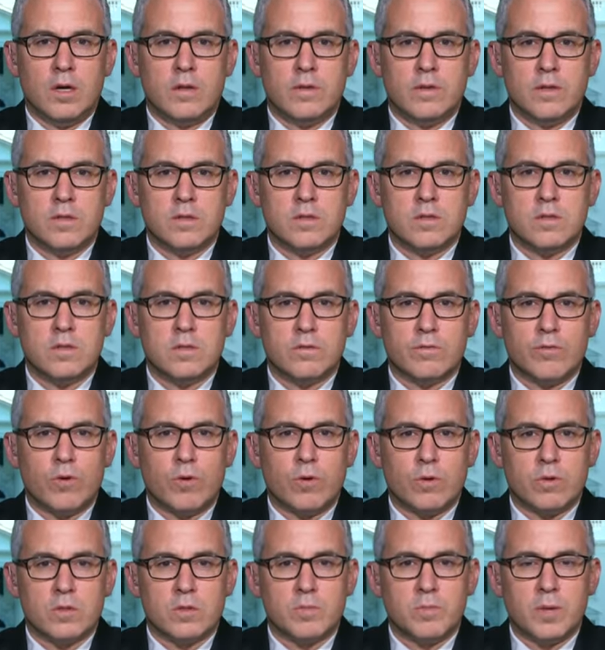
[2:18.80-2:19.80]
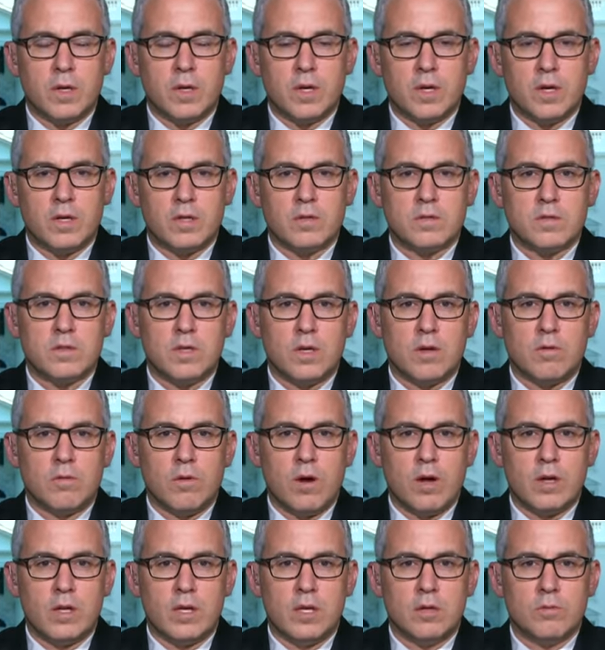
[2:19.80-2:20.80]
This is, of course, because the
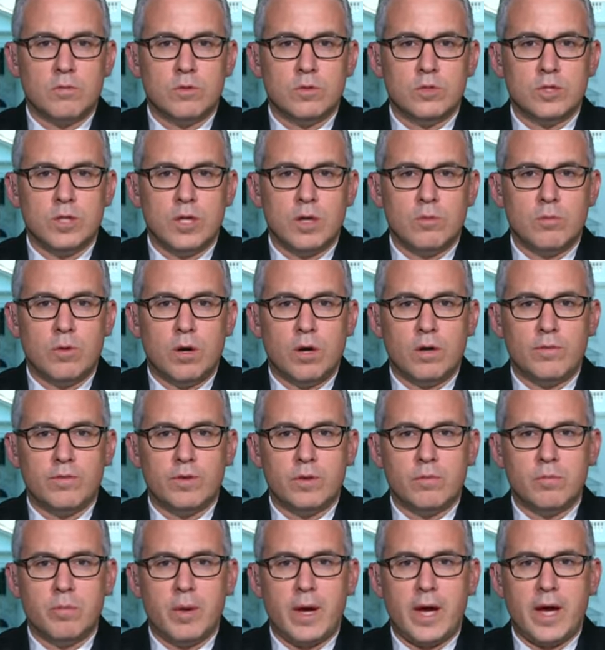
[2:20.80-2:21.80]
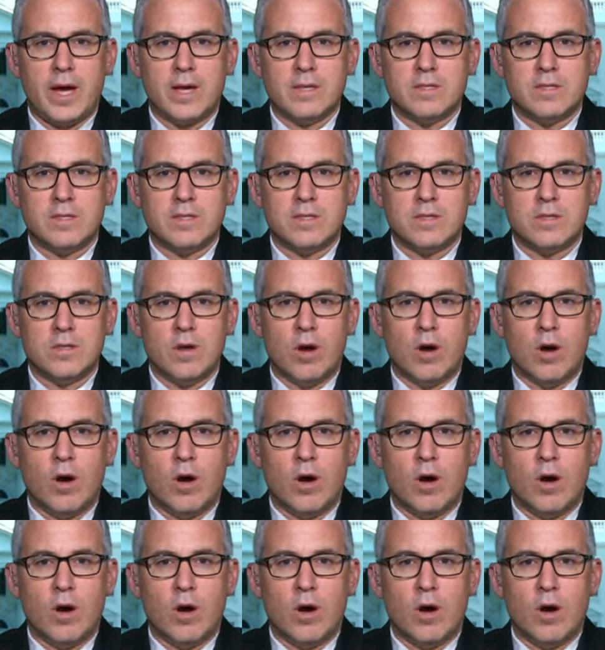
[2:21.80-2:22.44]
Iranian regime often passes